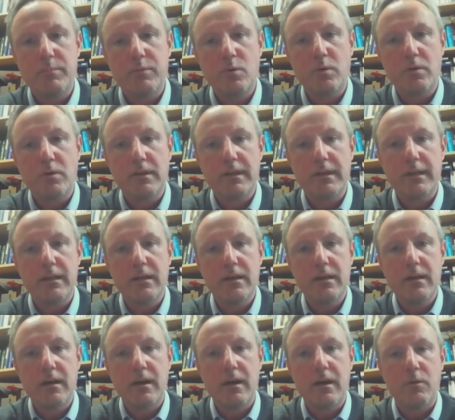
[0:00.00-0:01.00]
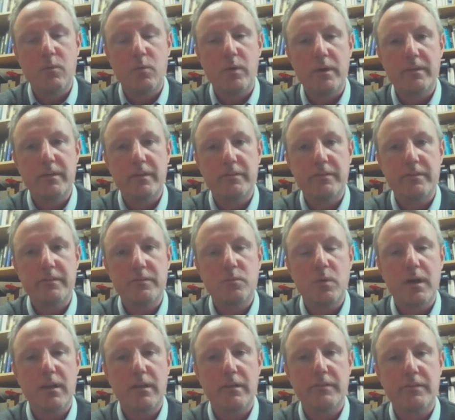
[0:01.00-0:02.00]
broadly with us, as
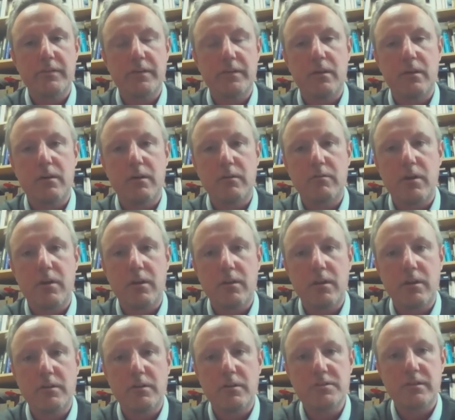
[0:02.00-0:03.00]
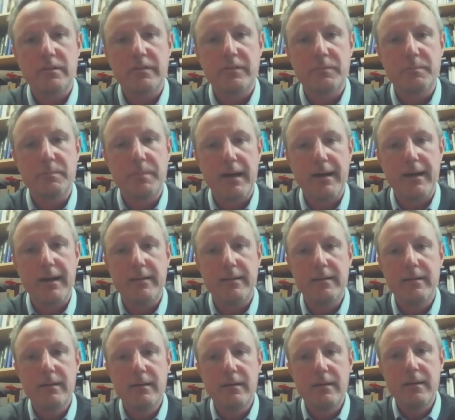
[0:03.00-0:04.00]
well as a long chronological span.
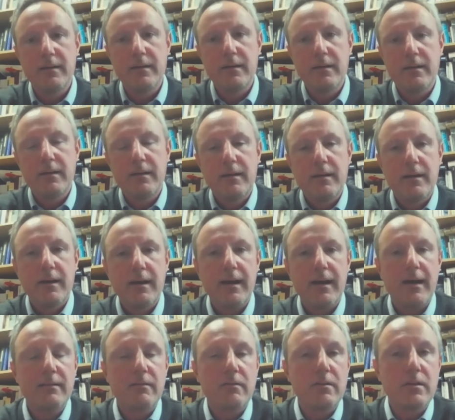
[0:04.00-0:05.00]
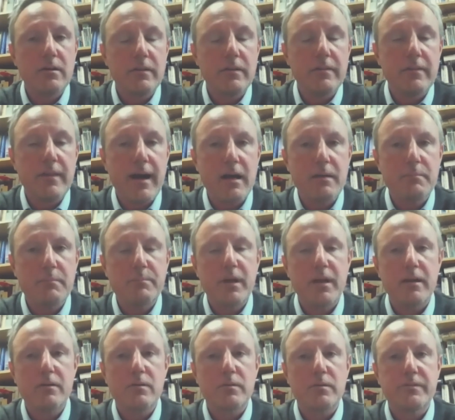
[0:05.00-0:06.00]
And not alone that,
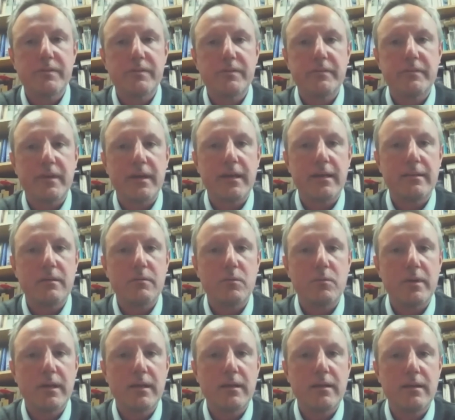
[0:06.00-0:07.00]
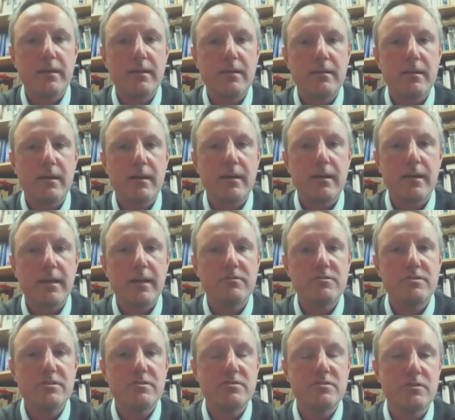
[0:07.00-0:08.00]
but I'd also say that we can
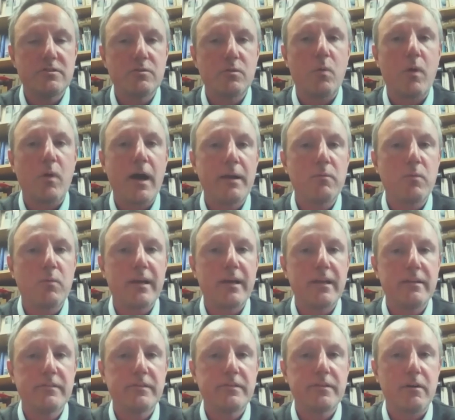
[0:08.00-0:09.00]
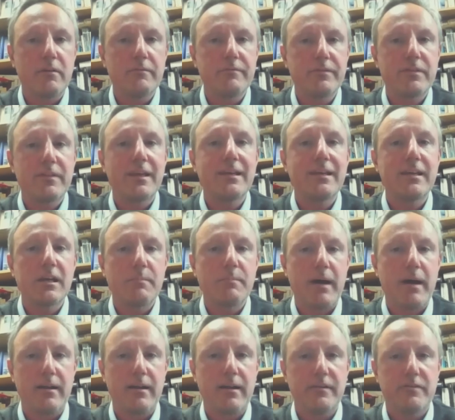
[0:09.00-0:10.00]
introduce you to wide ways of thinking
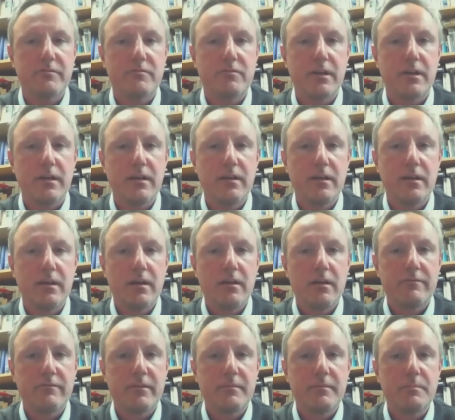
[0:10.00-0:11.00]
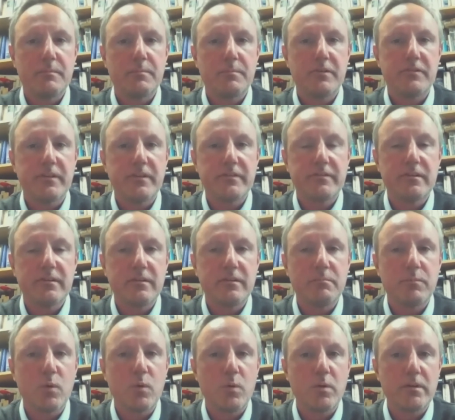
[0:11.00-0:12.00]
about history, from the persistent
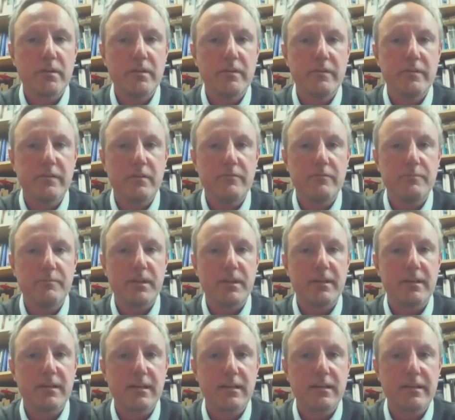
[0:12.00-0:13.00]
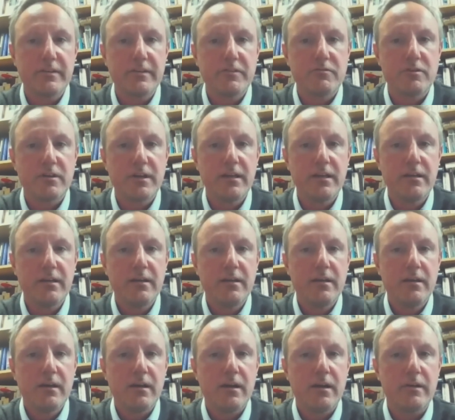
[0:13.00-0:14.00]
importance of political history.
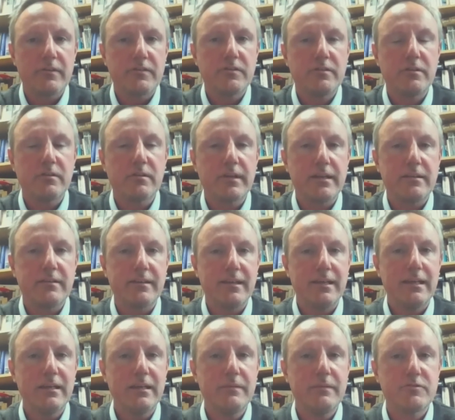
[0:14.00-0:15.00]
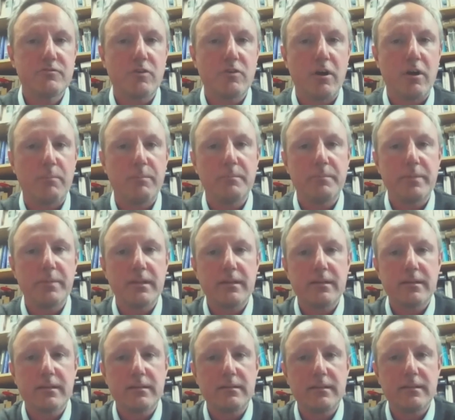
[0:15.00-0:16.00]
So you'll get to eavesdrop on
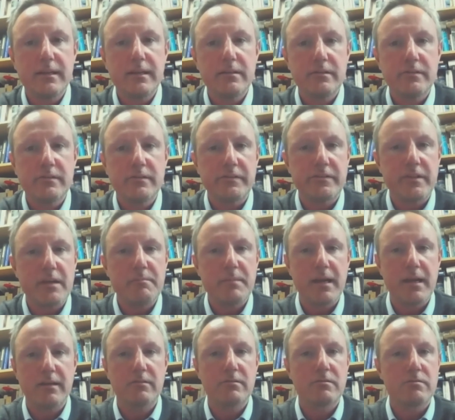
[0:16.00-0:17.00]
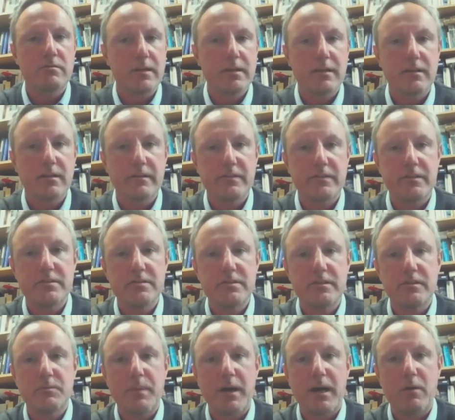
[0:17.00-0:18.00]
political leaders as they make critical
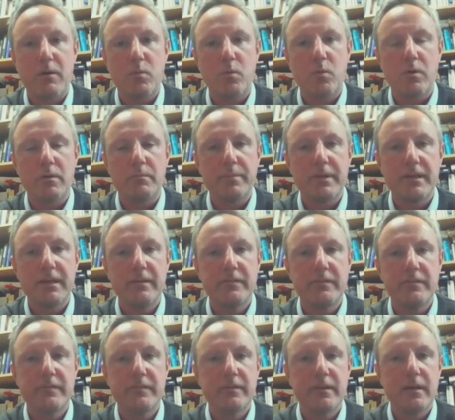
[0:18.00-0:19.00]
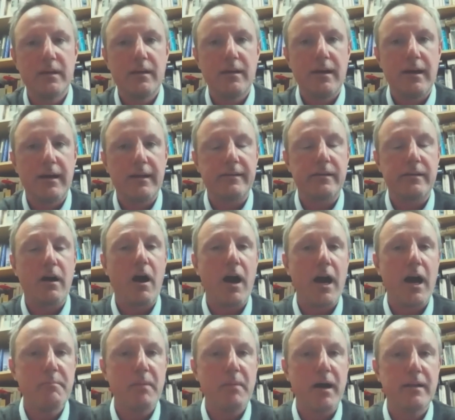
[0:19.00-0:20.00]
decisions about war and peace, and at
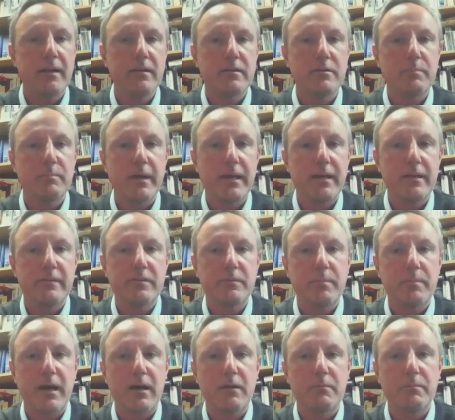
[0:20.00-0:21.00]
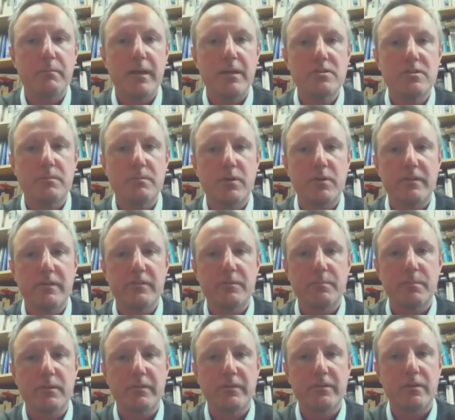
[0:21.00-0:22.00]
high-minded debates about major
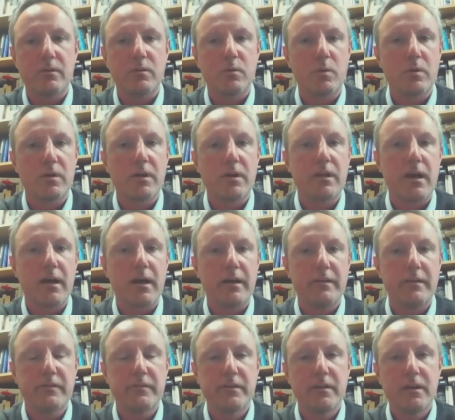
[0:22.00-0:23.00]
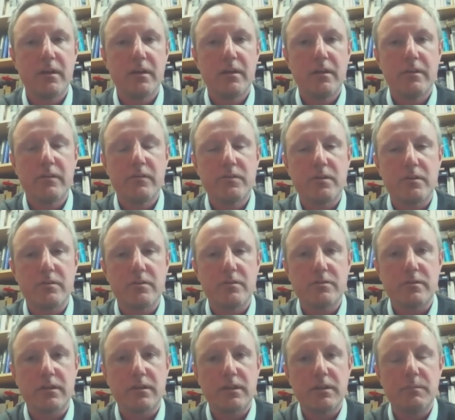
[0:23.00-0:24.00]
principles that organize
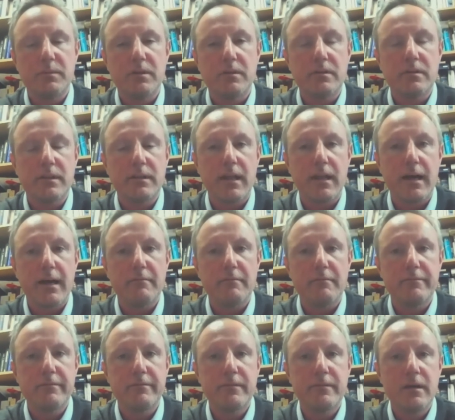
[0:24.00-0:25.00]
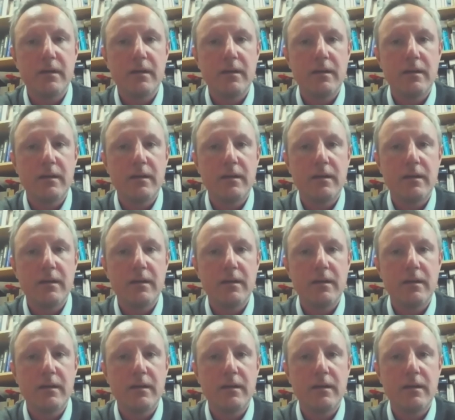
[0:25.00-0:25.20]
social and community life.